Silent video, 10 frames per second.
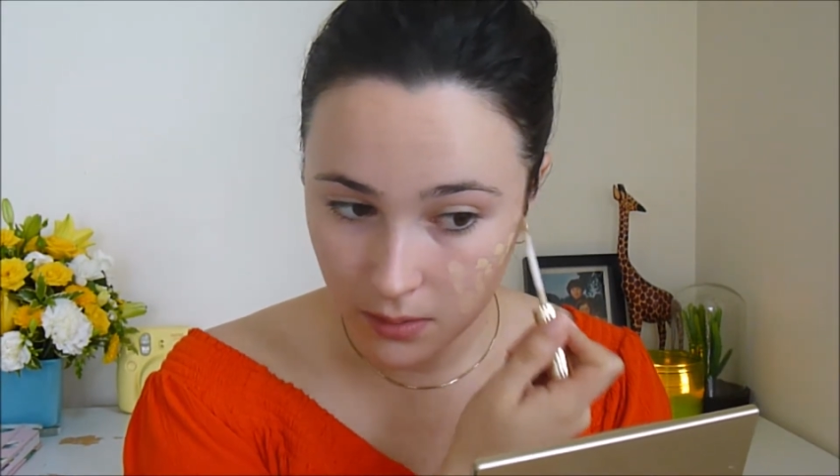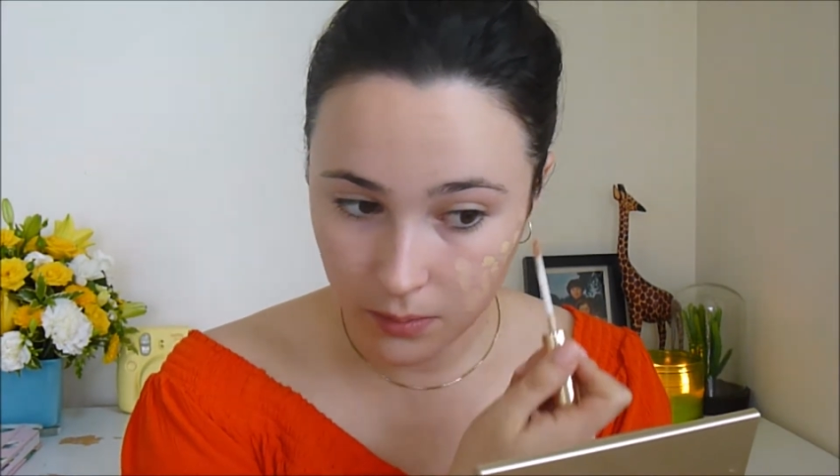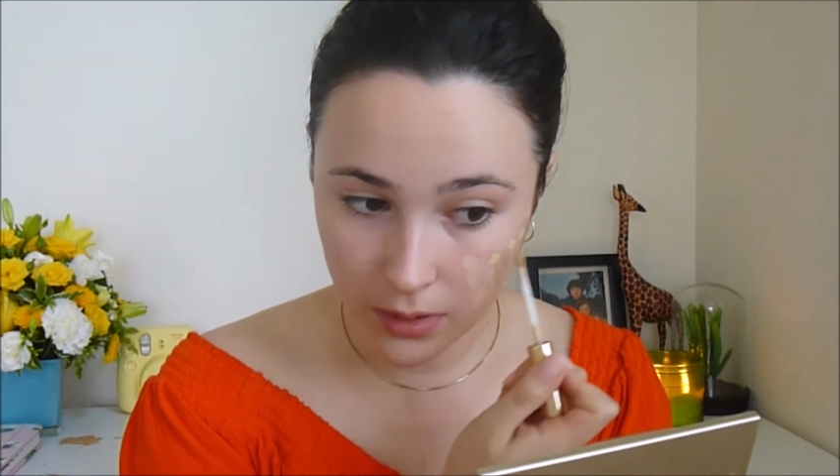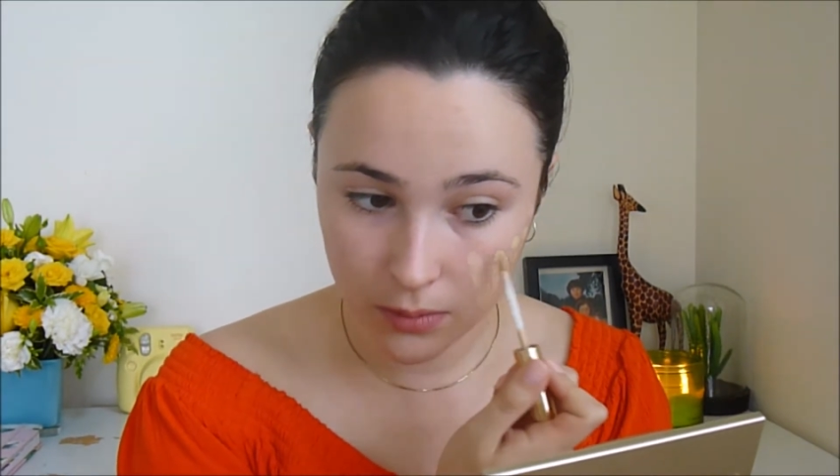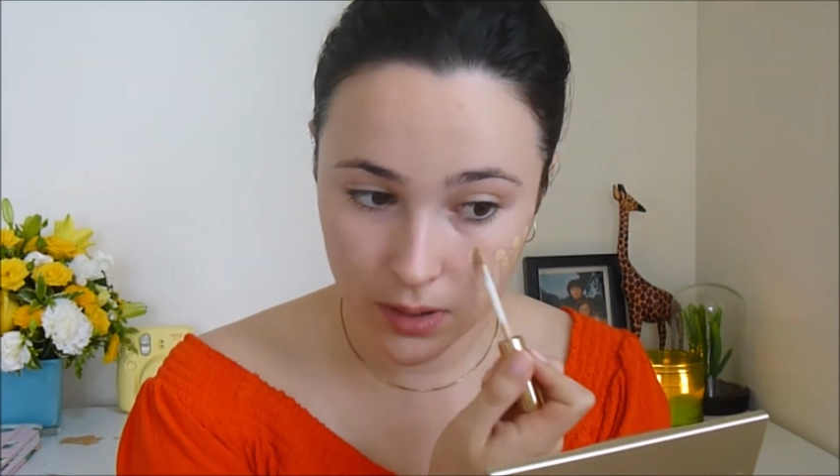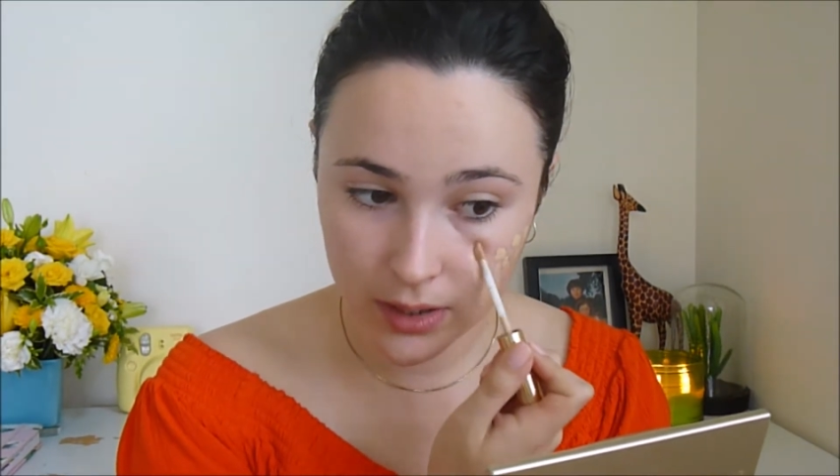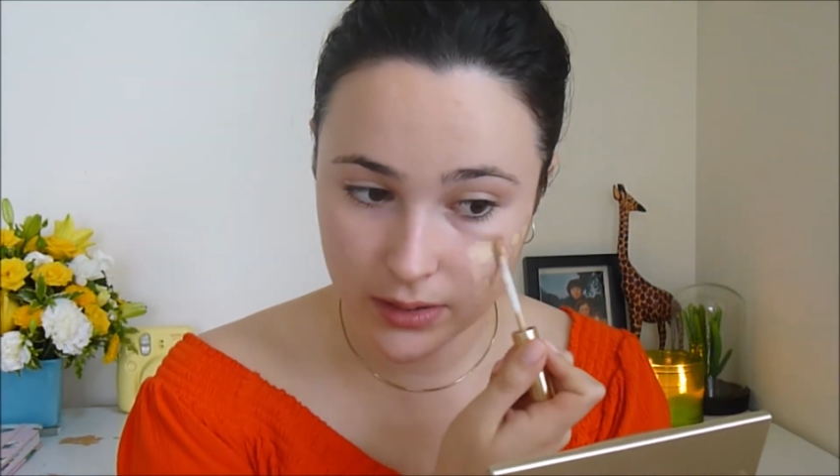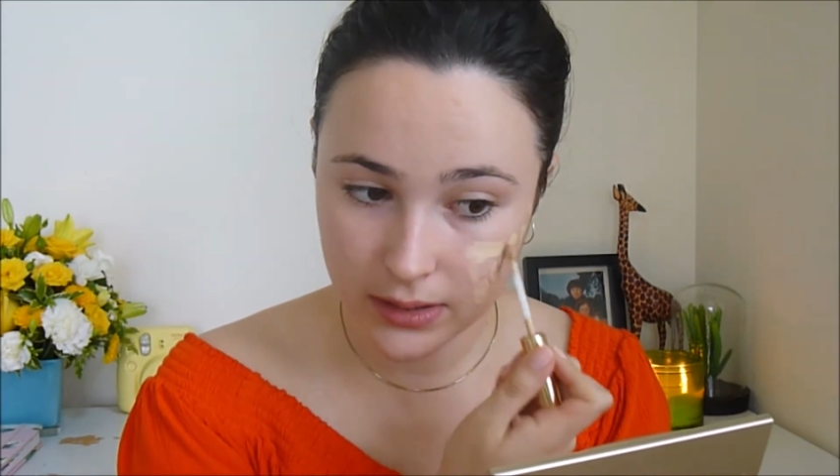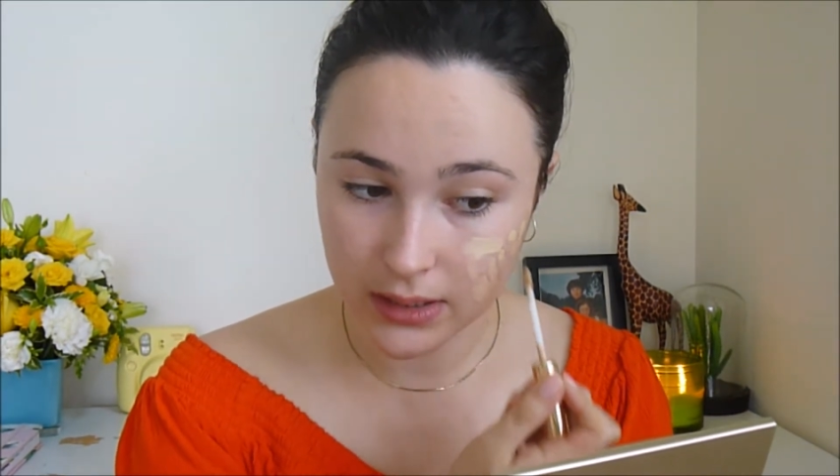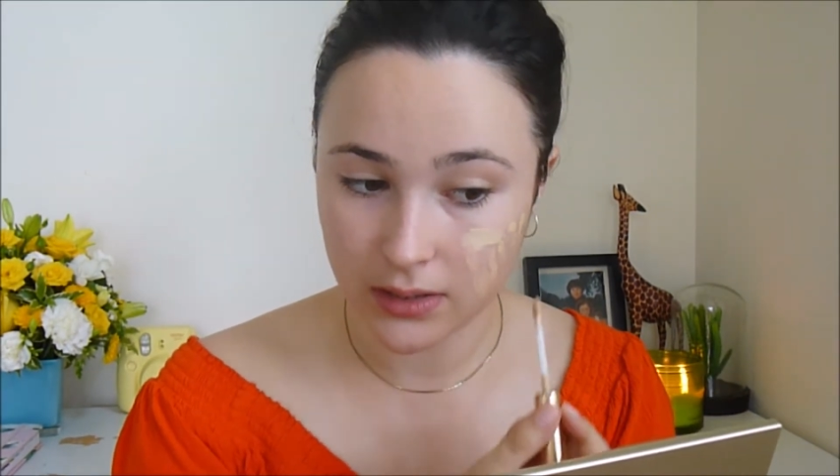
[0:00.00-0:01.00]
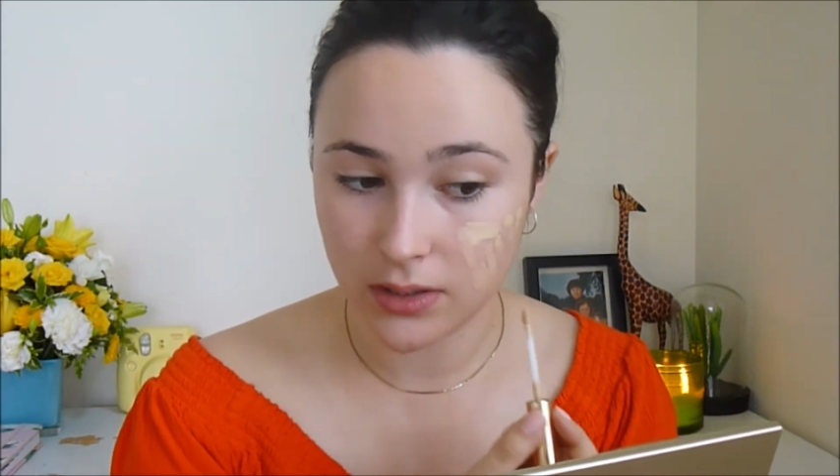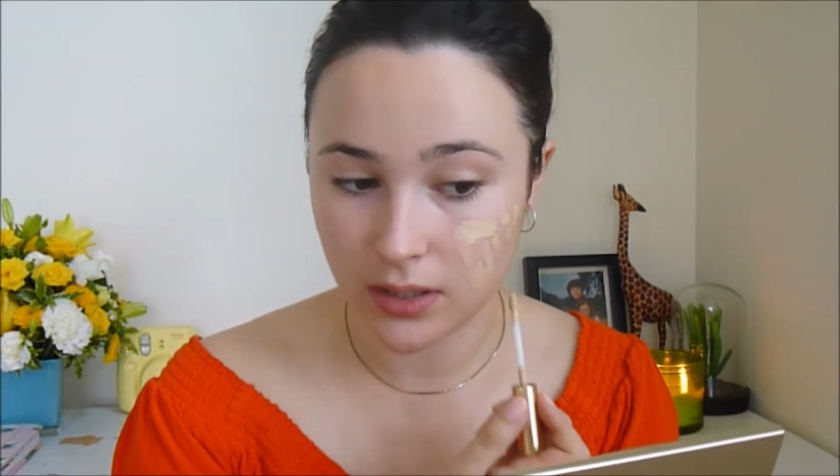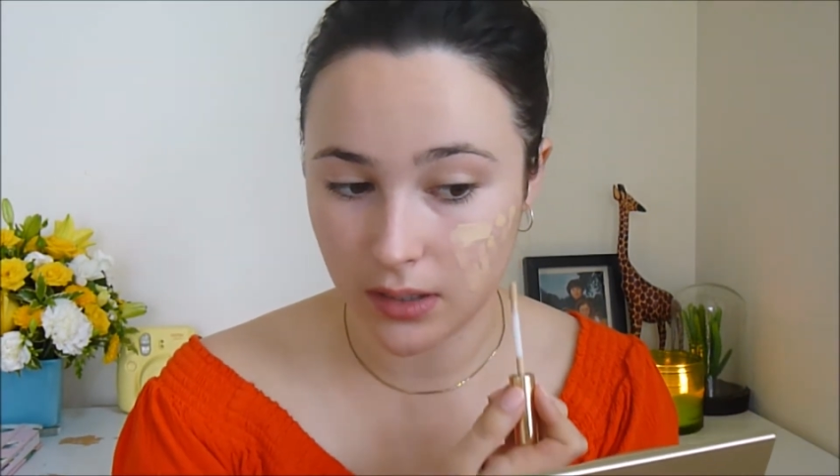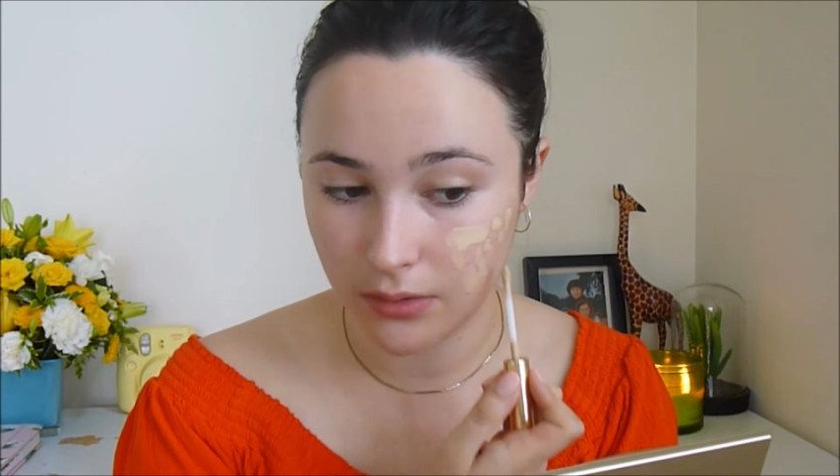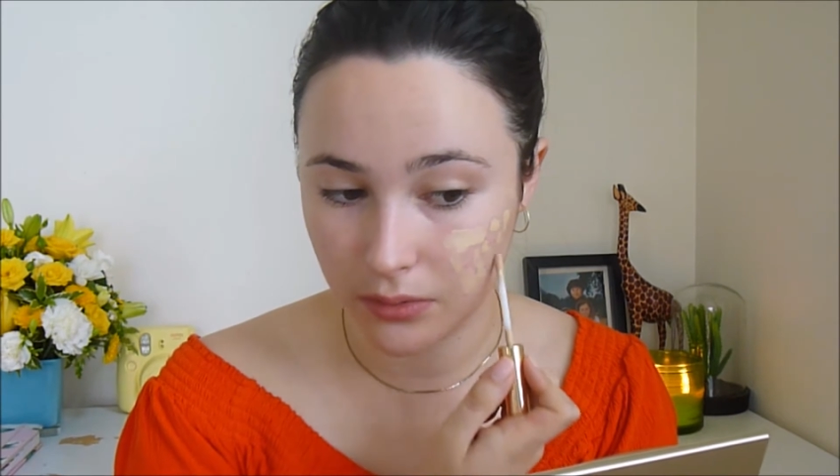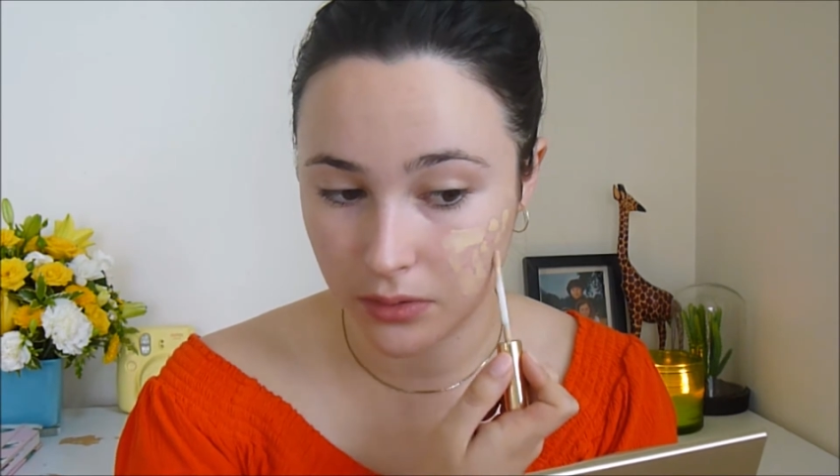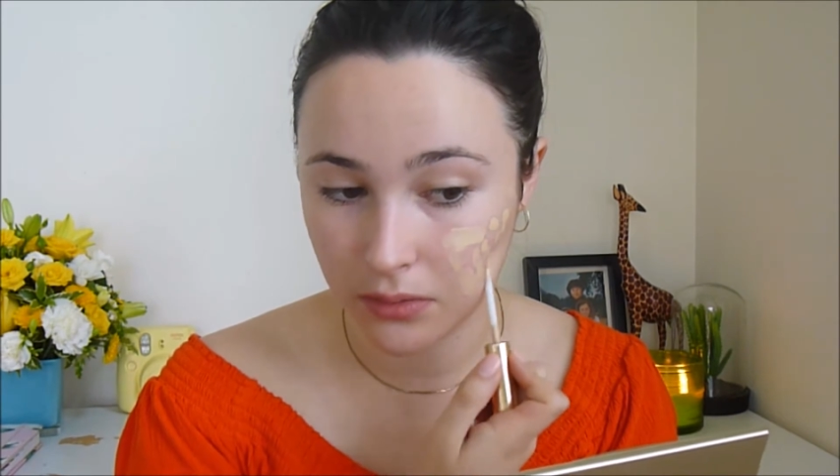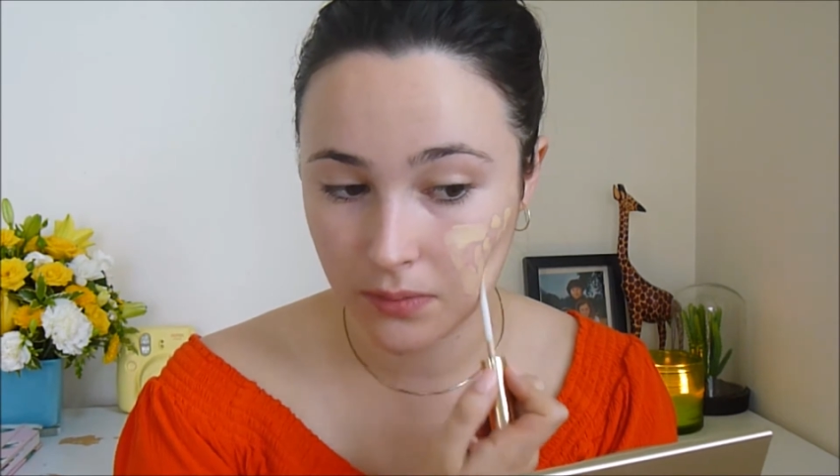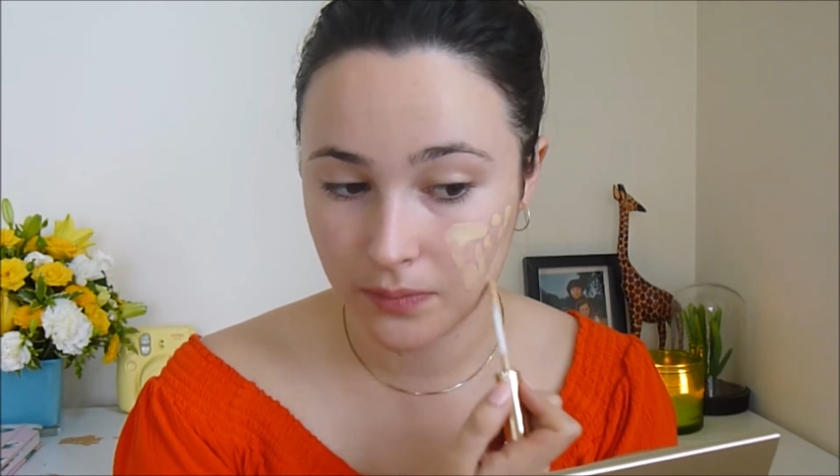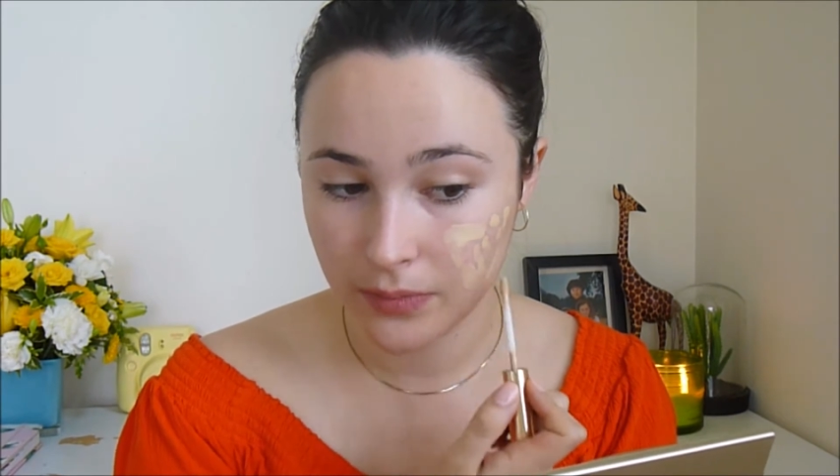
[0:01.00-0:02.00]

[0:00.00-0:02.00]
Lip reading: you want your skin to shine through.